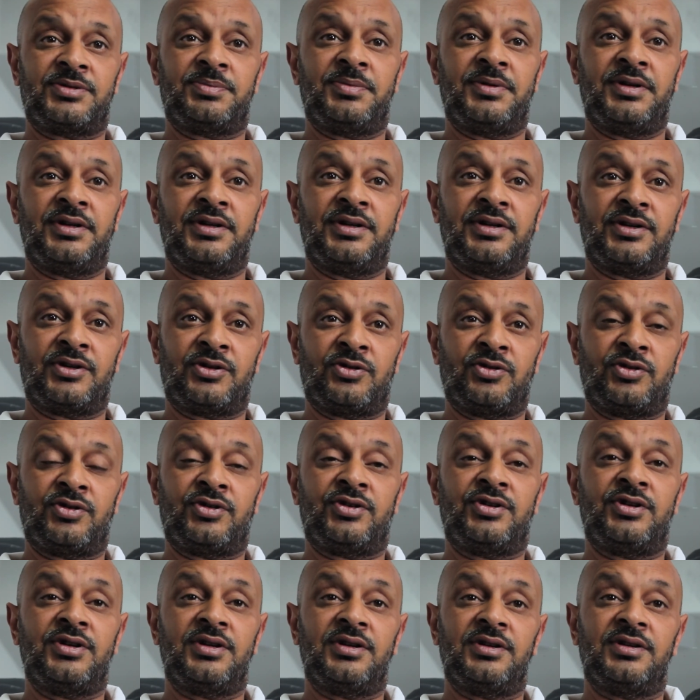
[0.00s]
been a good
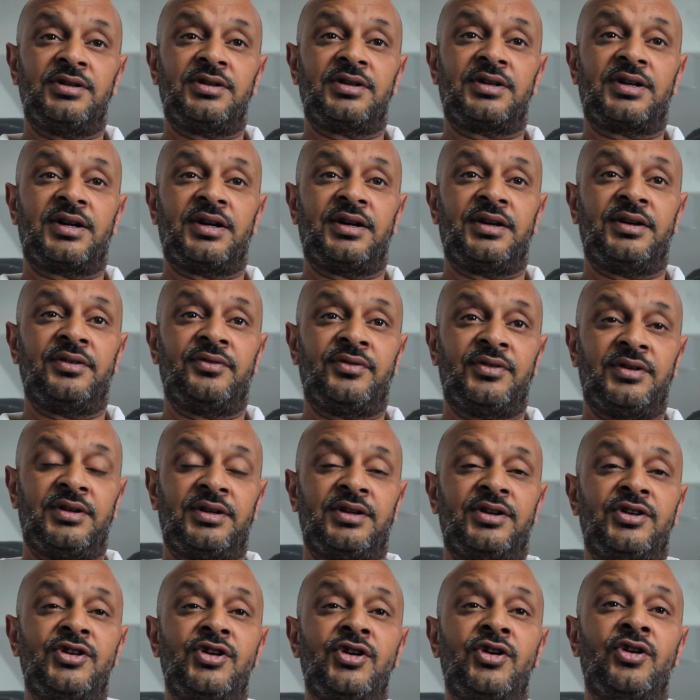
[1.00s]
kind of a
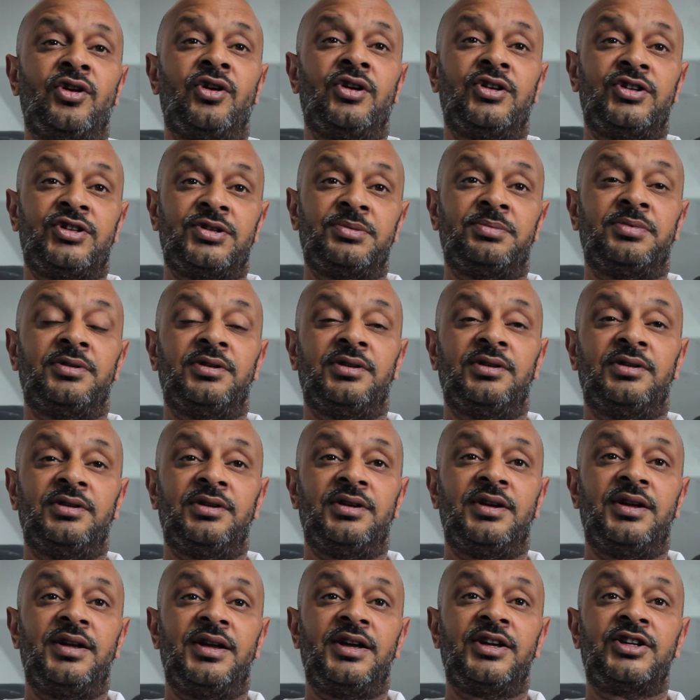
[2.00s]
knowledgeable
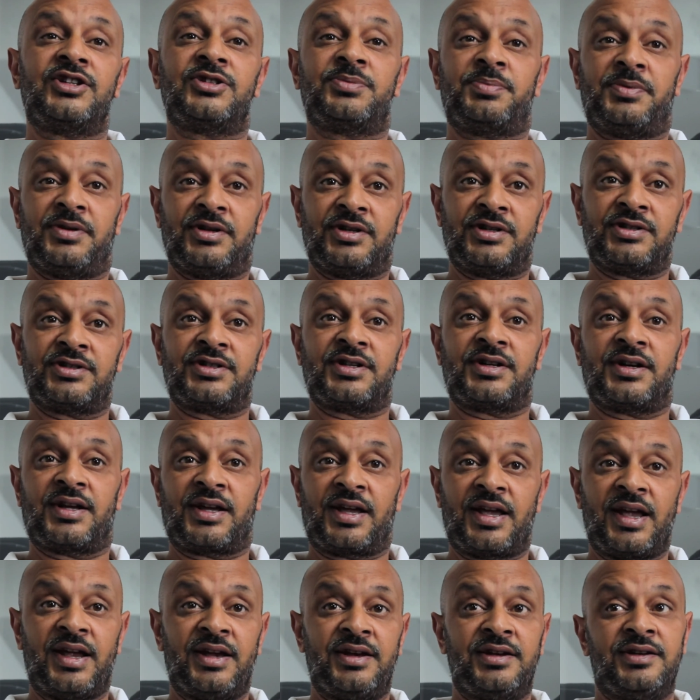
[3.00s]
experience that I
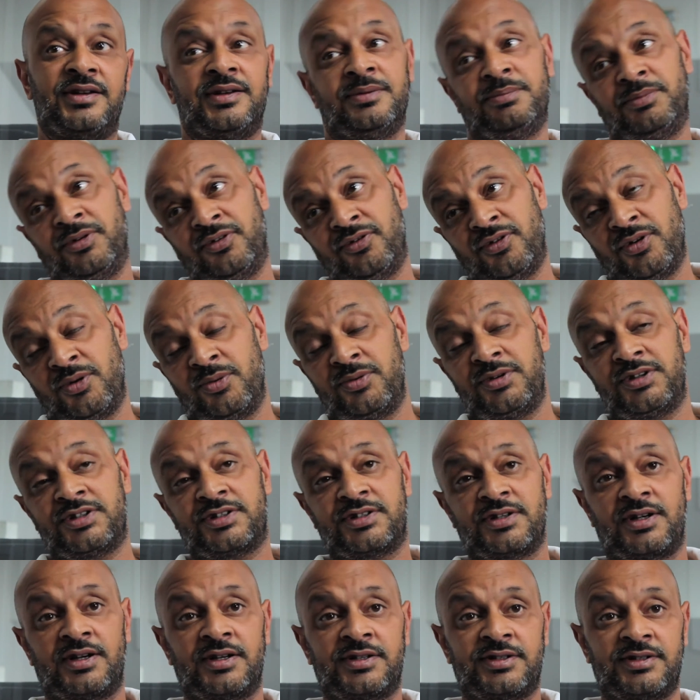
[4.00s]
gained and before we
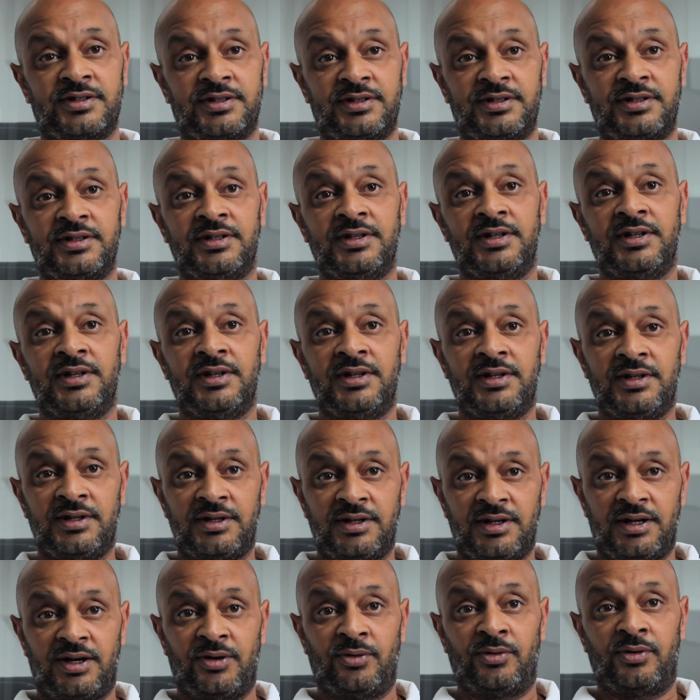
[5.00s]
started
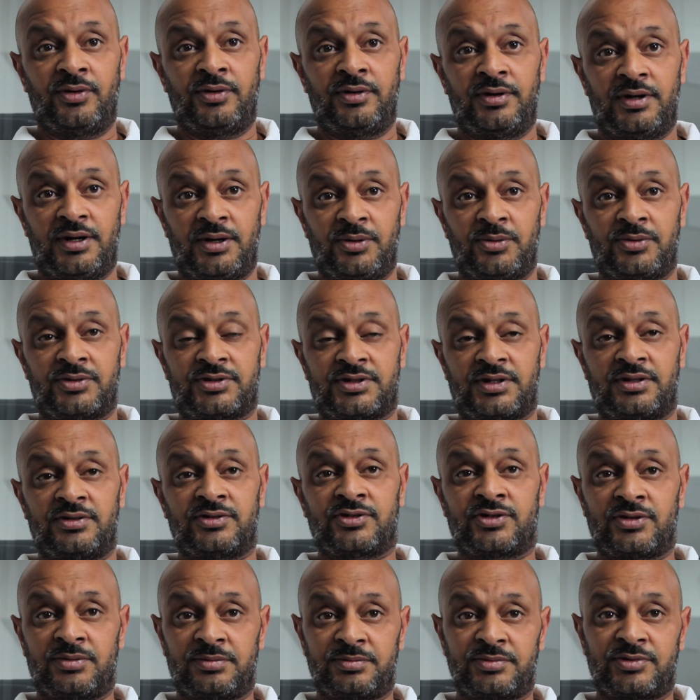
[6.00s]

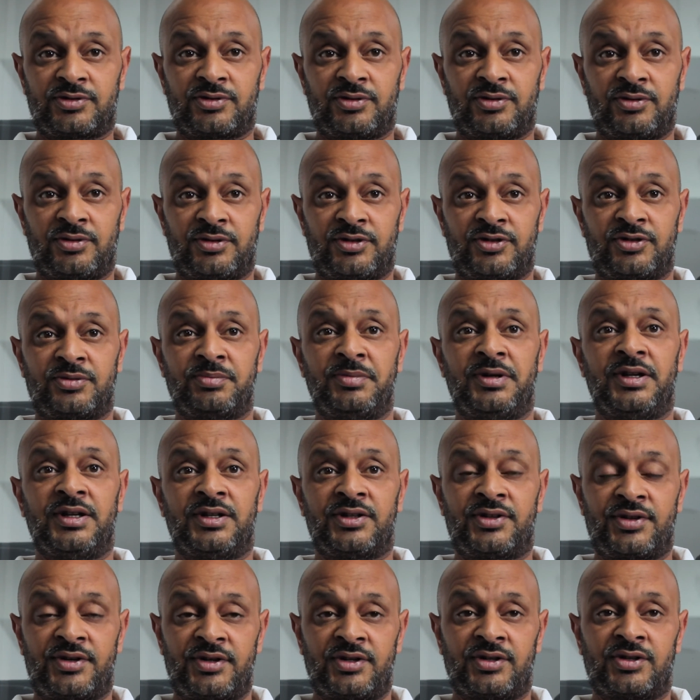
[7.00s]
ourselves up. So there's me and
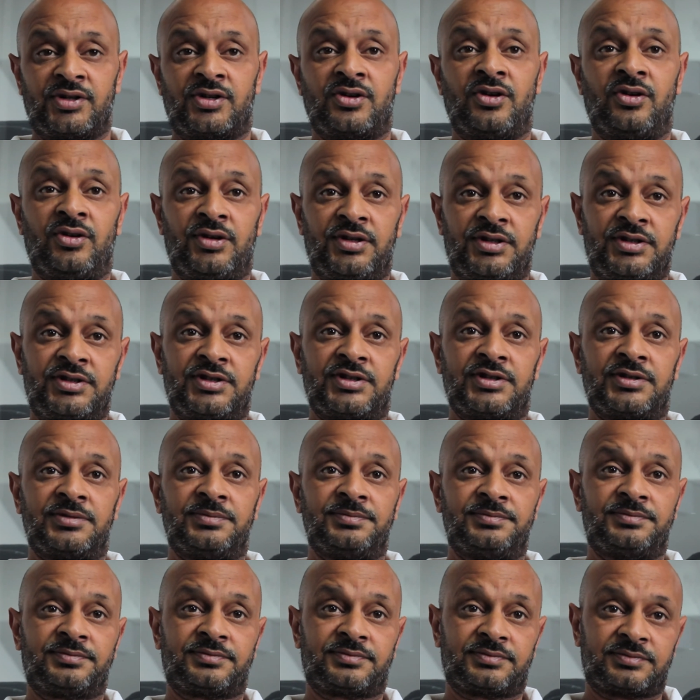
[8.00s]
3 other colleagues
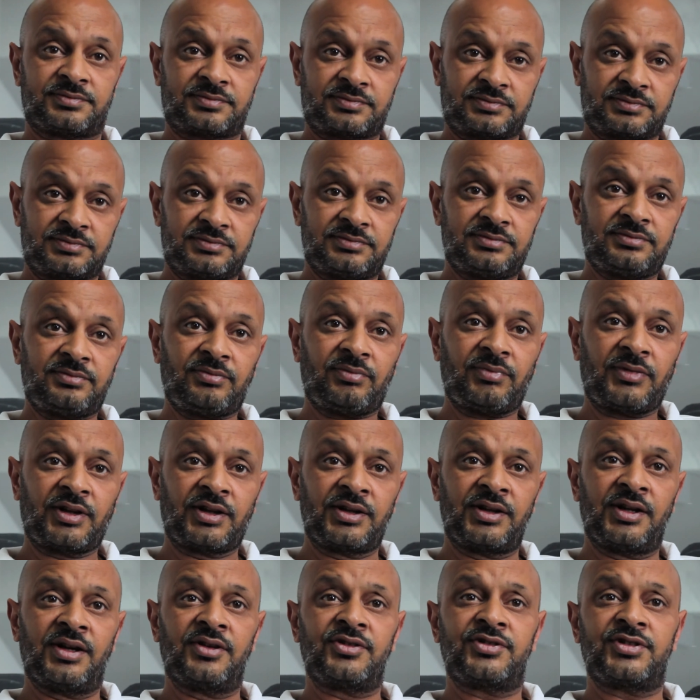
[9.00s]

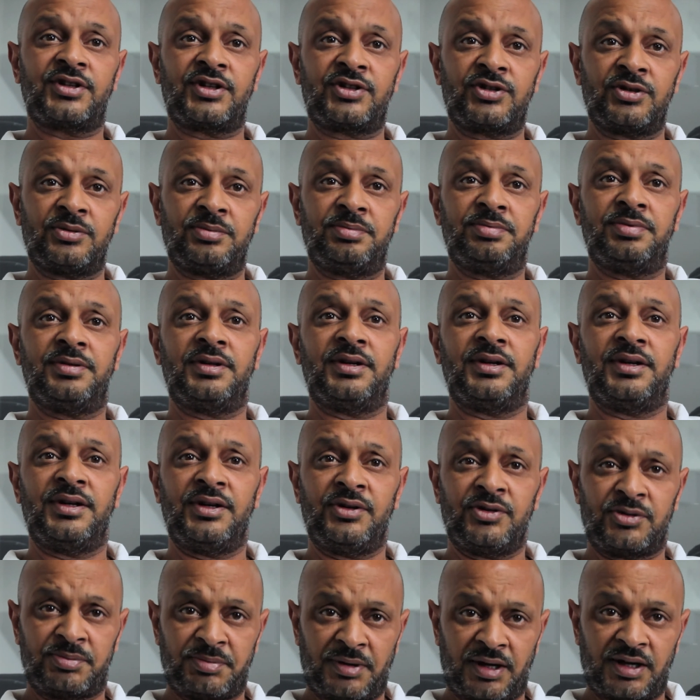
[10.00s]
that I've set up, and it
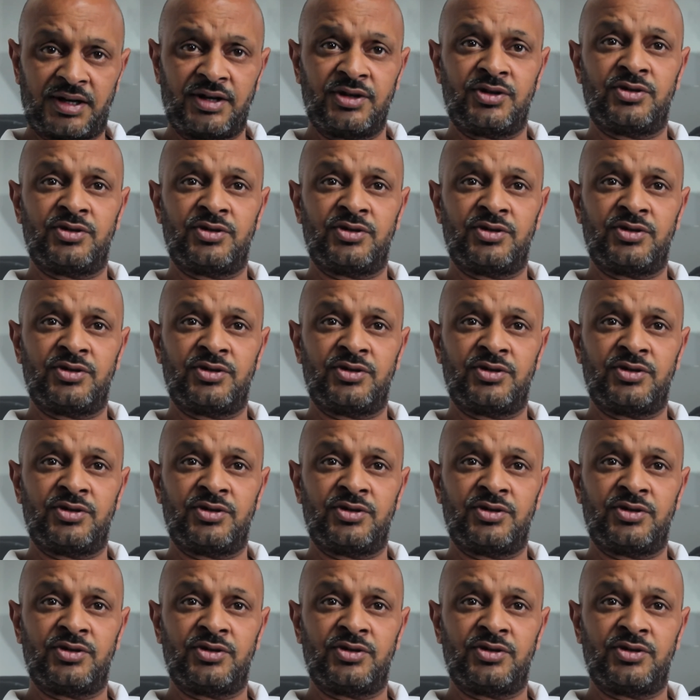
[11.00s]
was back in